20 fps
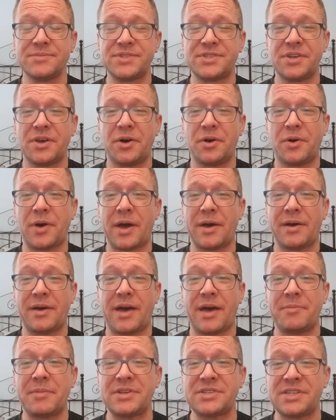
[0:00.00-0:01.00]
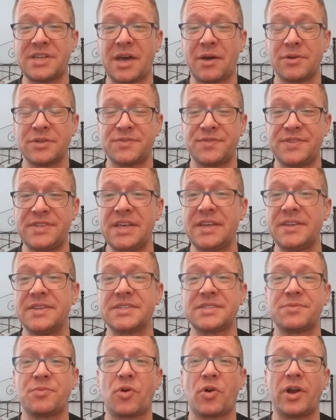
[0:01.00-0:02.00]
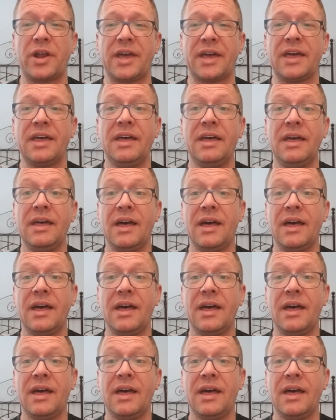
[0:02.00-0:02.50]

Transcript: So I mentioned how I was fatigued this morning.